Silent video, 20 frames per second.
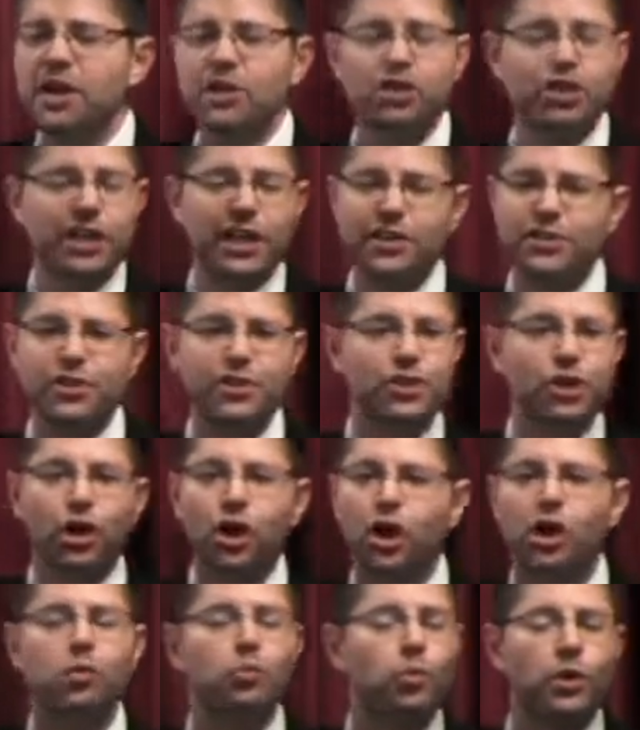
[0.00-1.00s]
chances
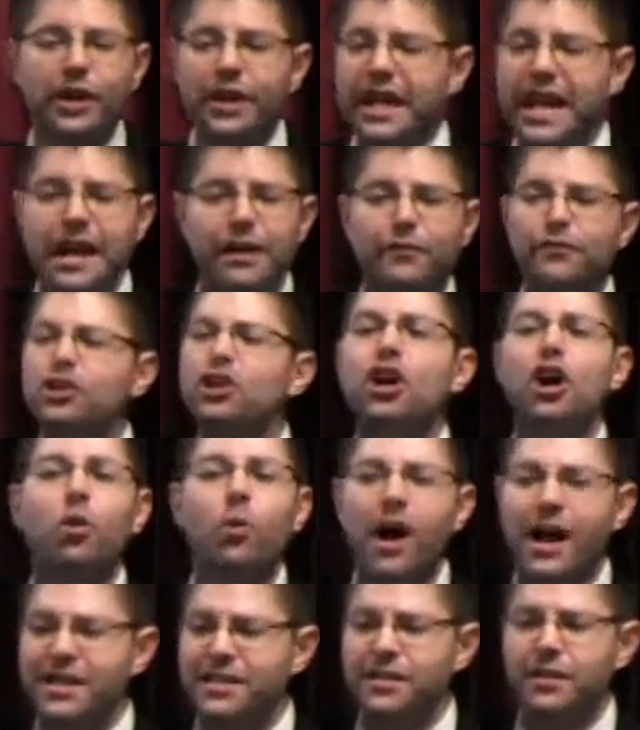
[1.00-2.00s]
are we're going to have
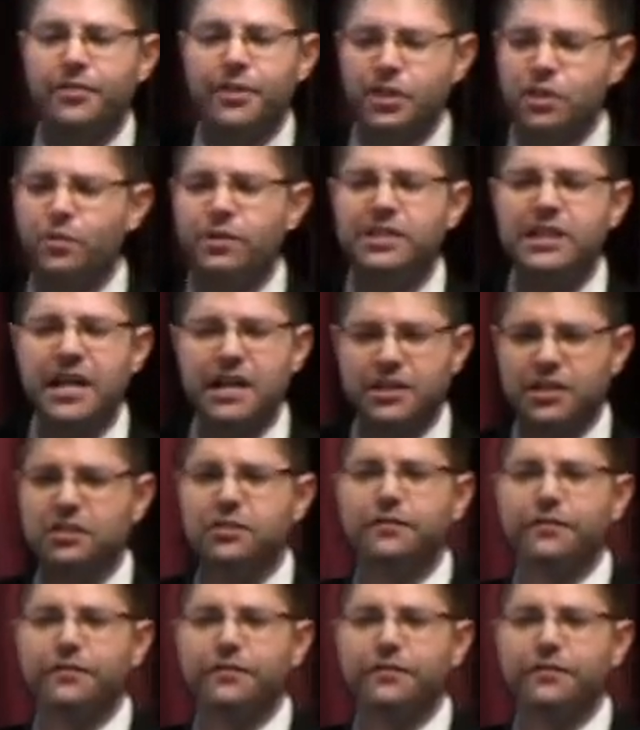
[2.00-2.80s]
no idea that you intended